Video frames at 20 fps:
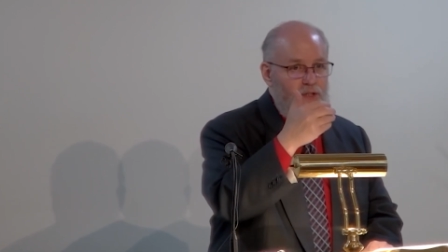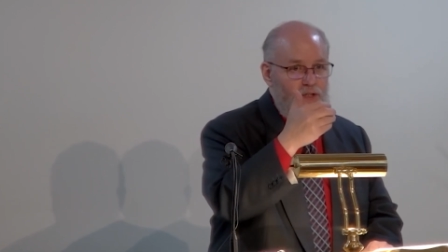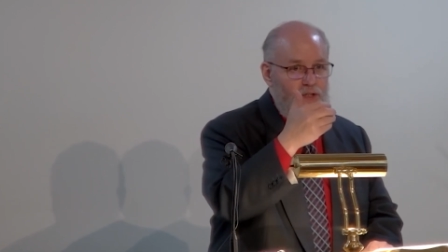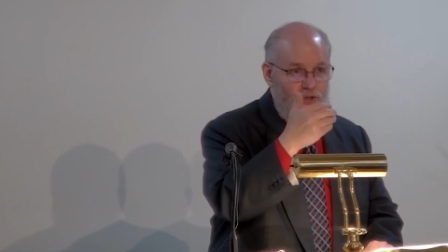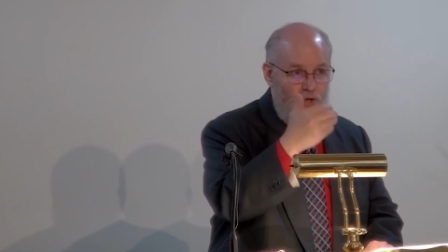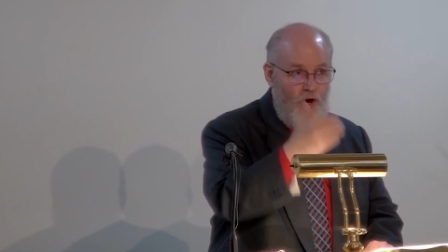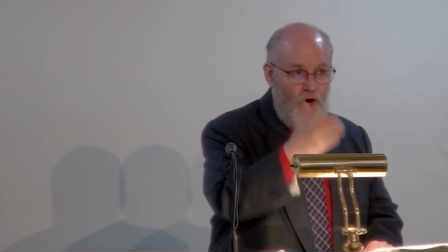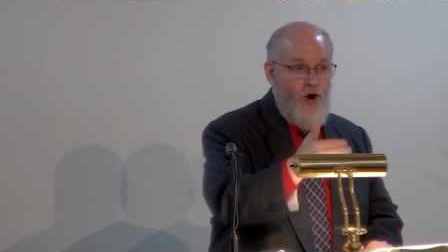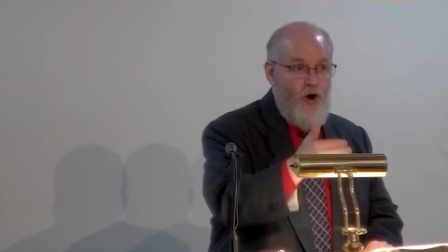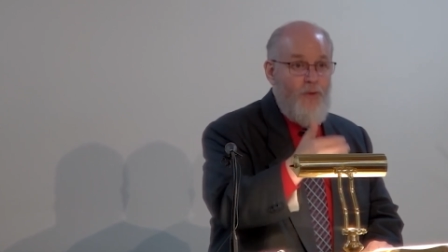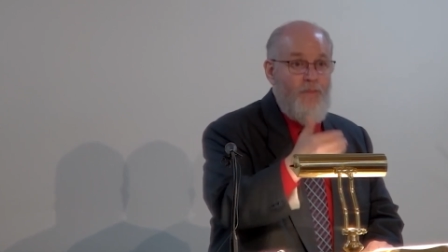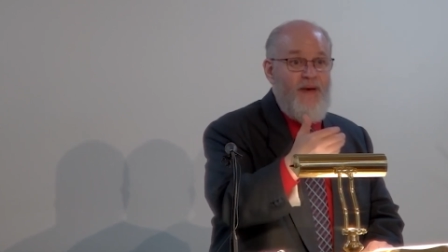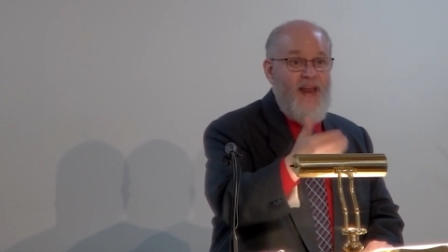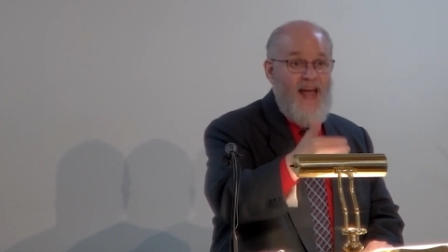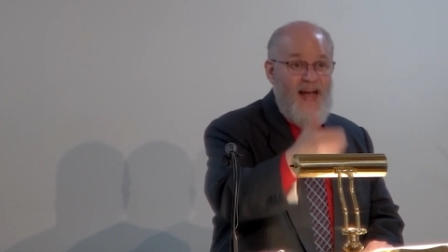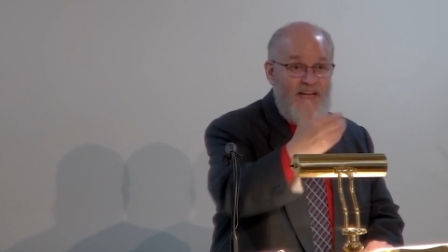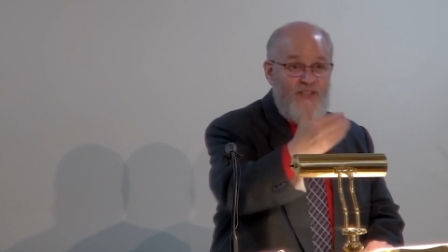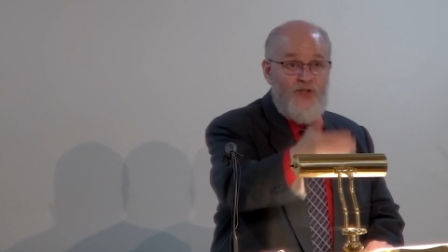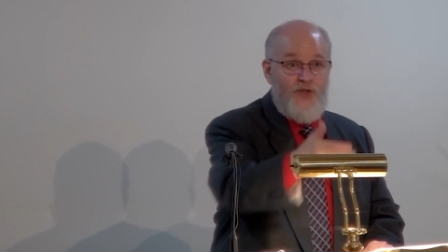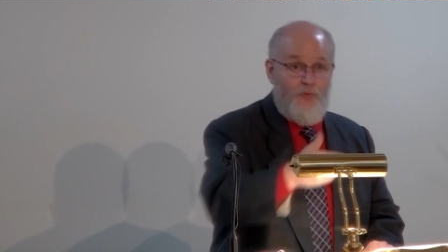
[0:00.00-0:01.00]
the term
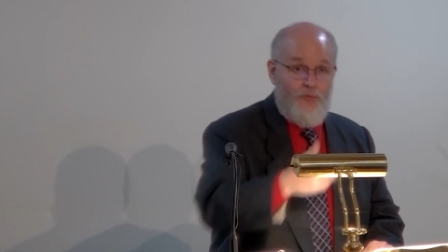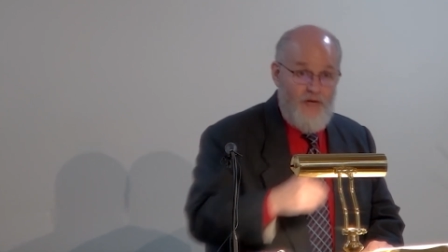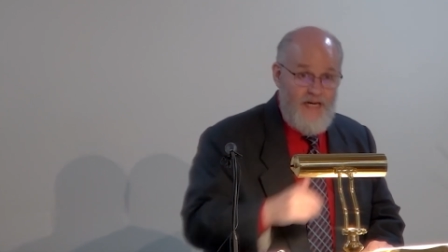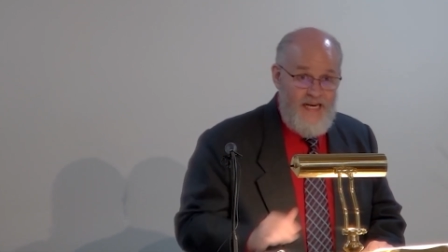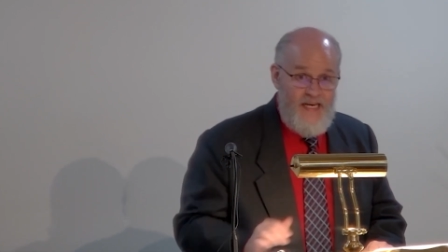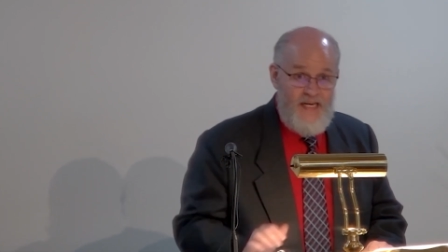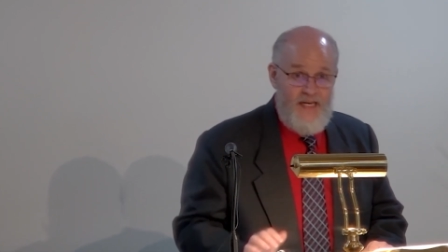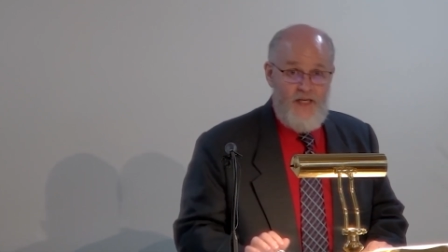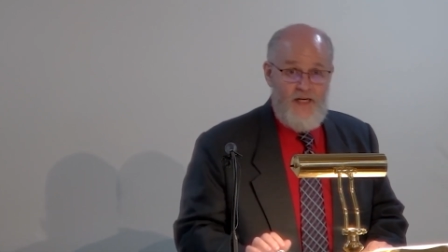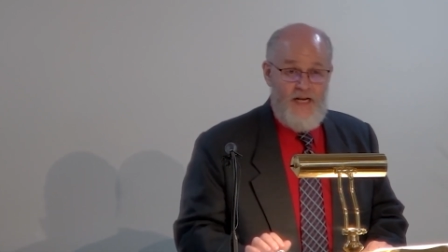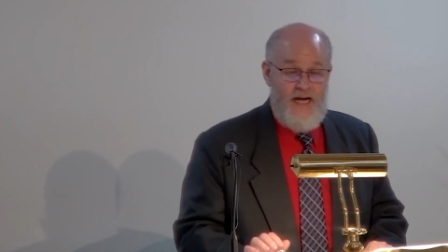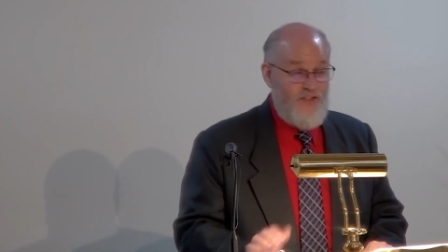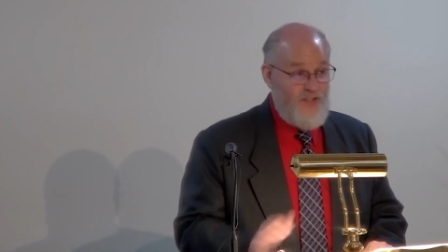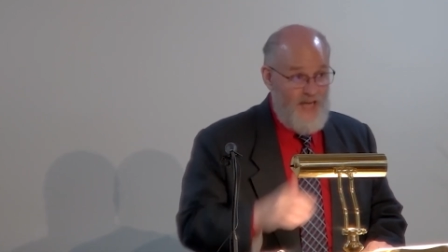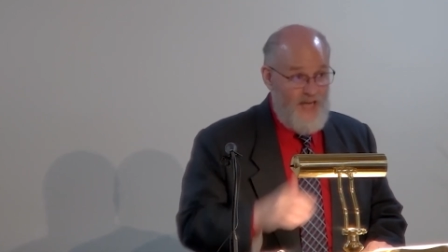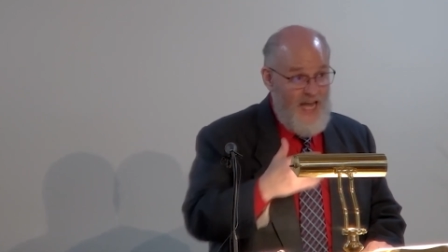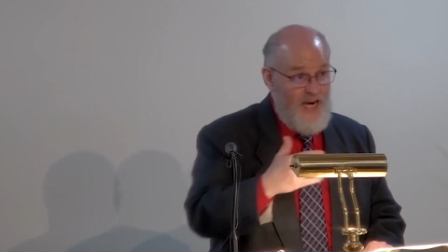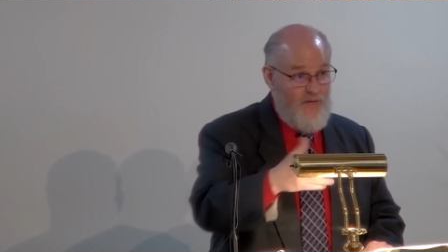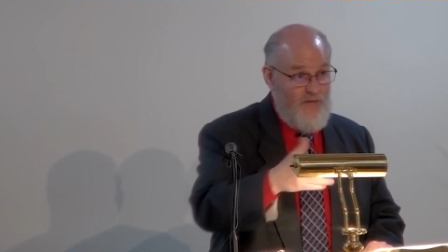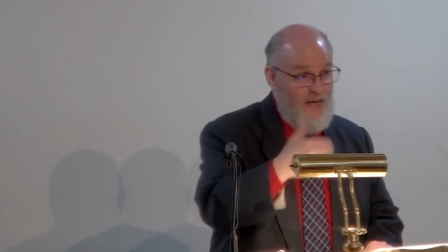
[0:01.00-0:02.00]
Nazarene
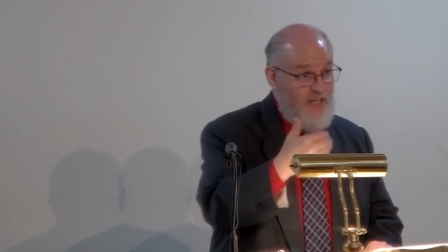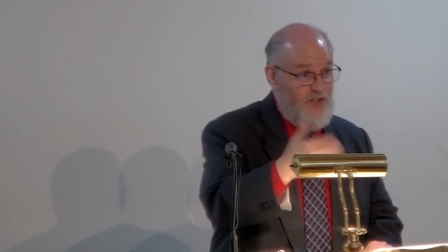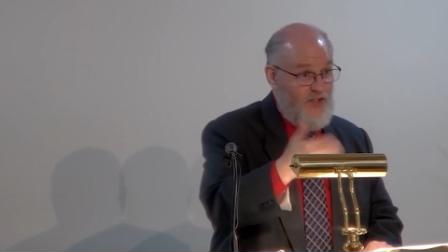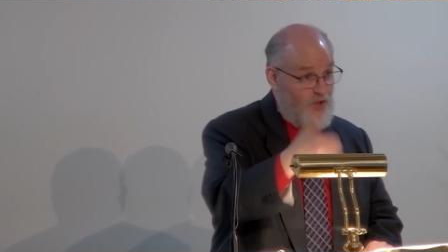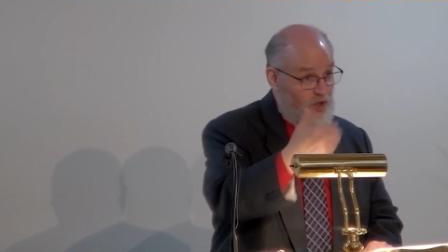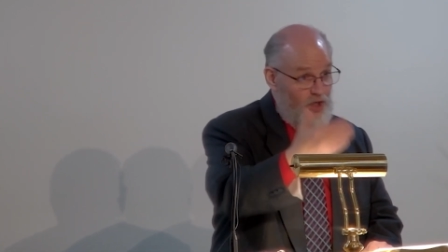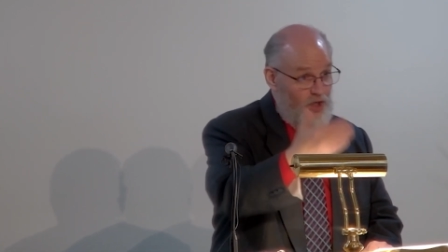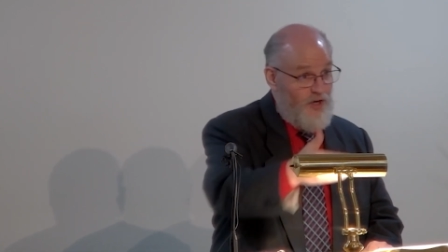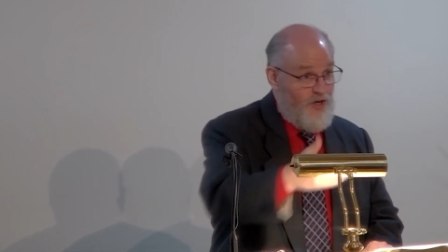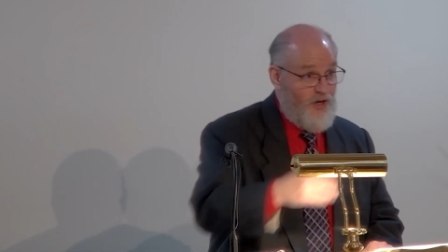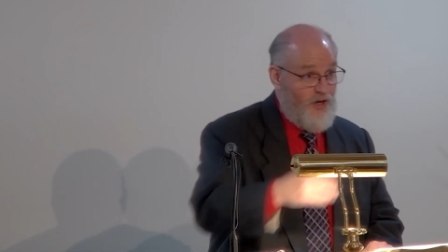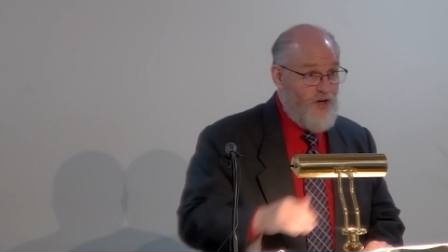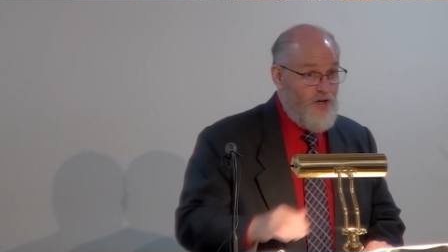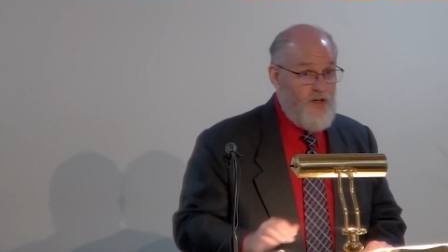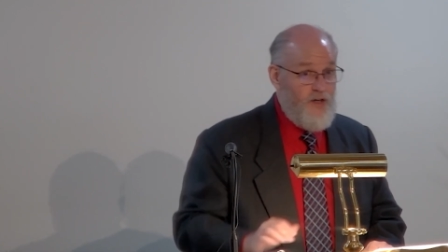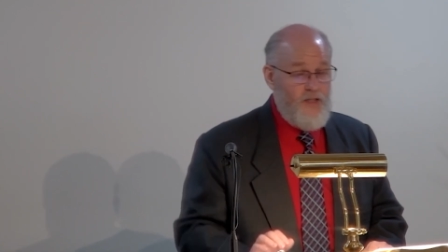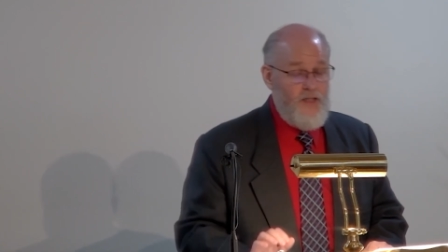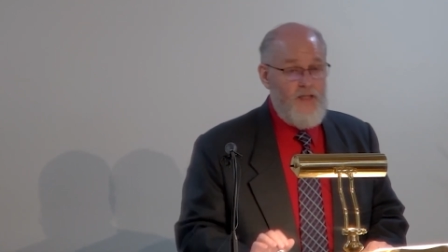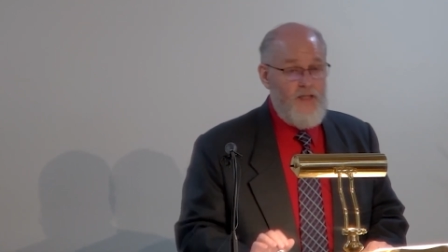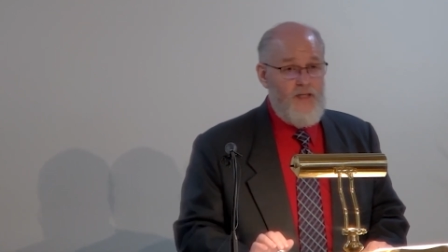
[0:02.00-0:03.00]
as kind of a
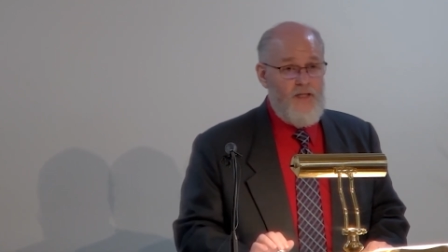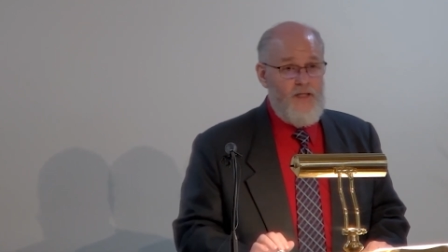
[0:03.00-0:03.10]
slur,